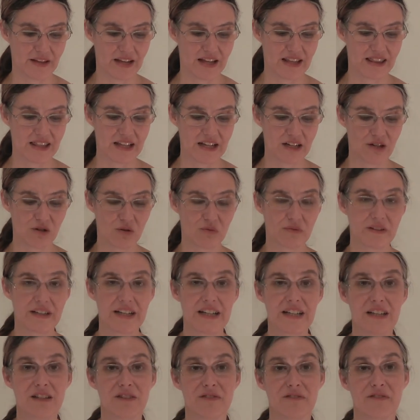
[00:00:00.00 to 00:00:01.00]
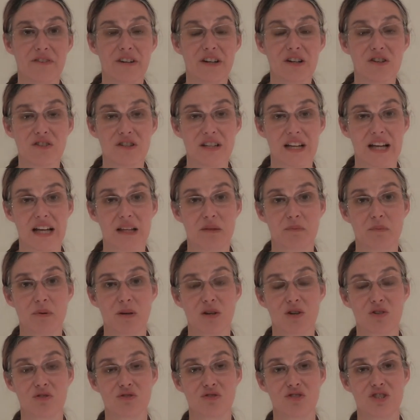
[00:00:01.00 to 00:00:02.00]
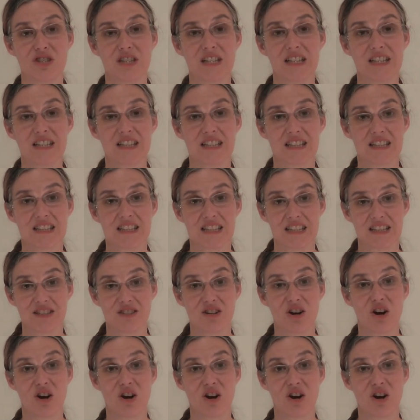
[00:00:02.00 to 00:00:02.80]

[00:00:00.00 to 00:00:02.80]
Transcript: And they don't need to fear death because Jesus has